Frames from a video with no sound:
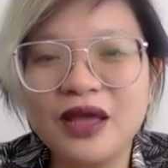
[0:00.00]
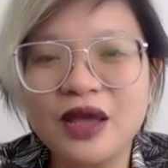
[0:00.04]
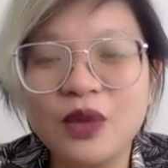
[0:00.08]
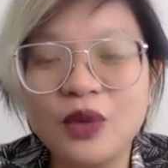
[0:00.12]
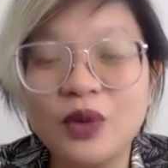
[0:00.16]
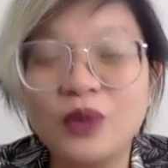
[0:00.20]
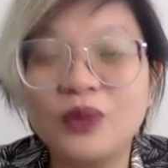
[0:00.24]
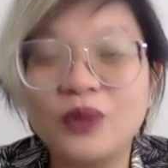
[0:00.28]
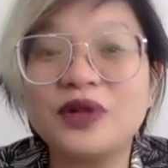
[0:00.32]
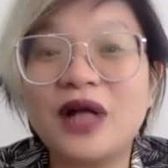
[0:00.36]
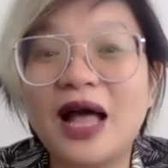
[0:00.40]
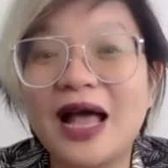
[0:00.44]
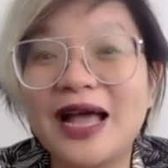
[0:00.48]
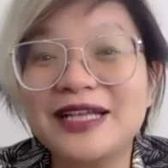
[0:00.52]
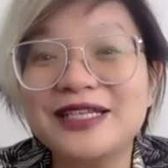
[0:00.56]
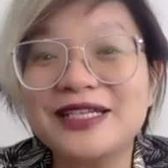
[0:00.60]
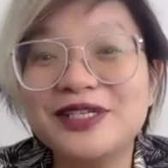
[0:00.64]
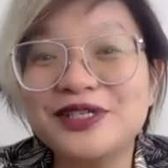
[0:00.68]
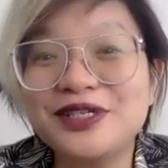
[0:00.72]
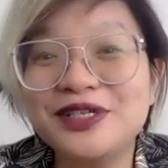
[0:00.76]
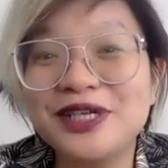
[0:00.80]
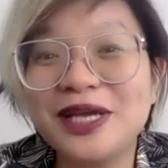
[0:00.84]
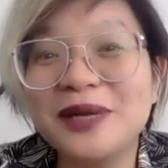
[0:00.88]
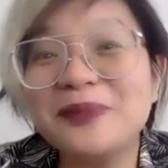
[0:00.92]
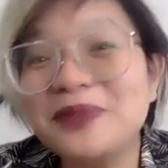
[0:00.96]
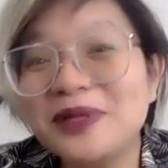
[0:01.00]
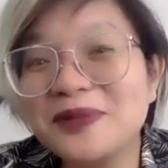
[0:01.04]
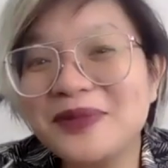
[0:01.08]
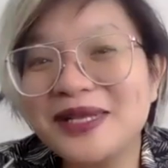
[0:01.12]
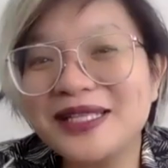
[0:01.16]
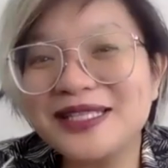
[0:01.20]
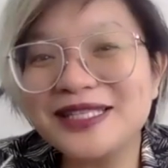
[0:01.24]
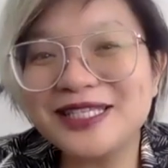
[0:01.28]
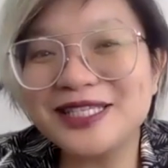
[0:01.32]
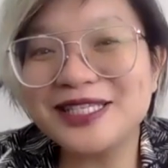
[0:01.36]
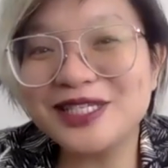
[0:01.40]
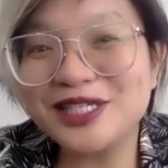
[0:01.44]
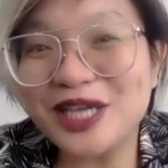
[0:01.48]
What will I do to
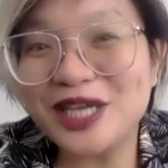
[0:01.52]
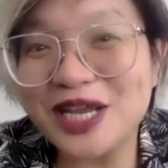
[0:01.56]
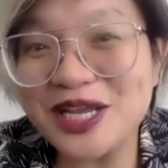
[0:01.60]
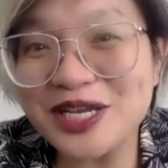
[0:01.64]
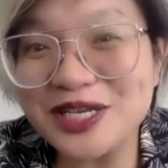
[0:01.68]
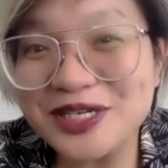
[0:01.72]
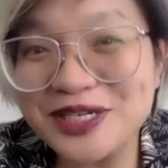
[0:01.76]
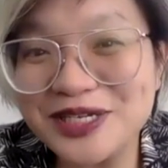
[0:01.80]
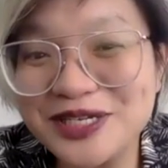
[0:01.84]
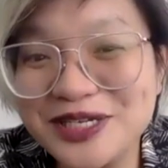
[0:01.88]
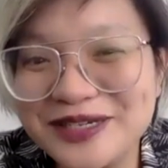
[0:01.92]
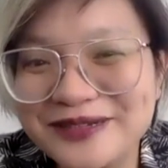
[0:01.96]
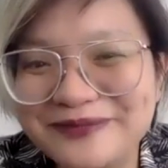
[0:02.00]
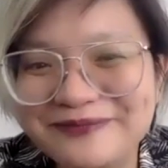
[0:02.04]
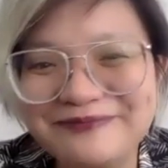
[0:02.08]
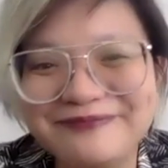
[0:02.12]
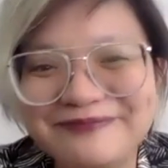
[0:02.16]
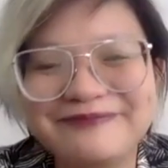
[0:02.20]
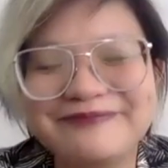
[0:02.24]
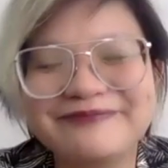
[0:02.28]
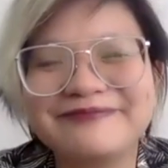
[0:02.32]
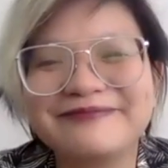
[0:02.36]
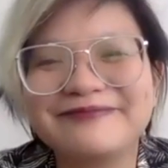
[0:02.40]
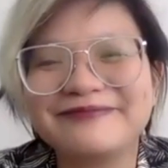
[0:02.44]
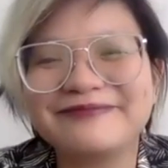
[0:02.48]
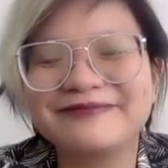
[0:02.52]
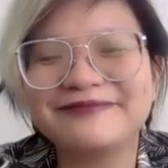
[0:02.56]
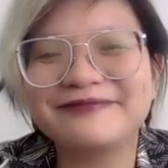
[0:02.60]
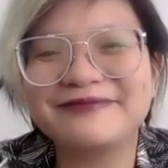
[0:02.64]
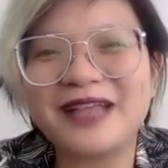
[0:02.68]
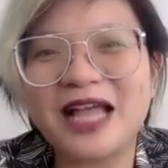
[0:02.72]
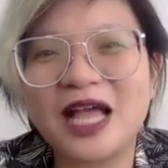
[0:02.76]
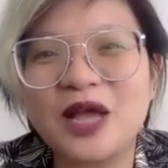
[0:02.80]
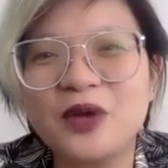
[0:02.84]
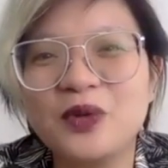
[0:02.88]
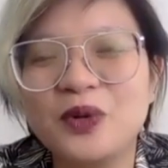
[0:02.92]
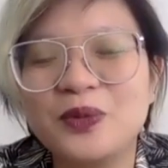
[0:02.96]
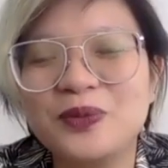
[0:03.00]
implement this change?
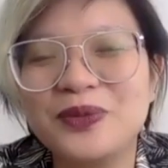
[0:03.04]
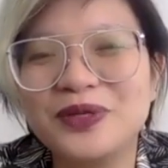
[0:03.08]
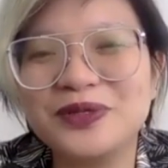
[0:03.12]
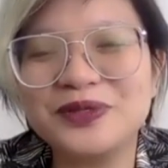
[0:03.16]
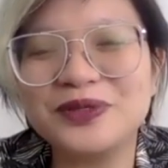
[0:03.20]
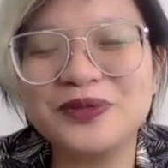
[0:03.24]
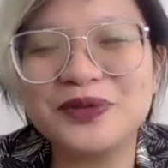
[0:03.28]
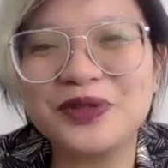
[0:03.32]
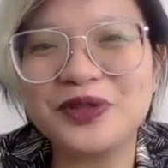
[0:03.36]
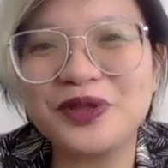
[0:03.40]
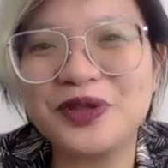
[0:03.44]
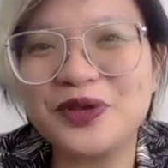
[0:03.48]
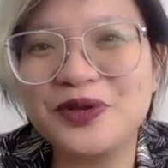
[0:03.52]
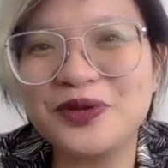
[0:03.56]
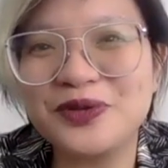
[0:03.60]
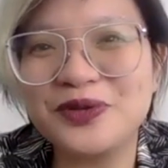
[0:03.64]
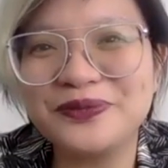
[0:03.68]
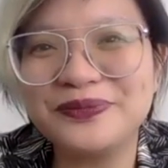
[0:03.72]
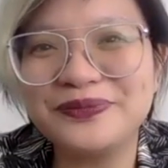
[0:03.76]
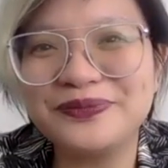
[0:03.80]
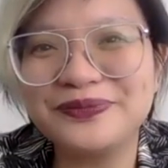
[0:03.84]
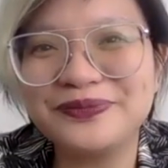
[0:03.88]
I will build with you.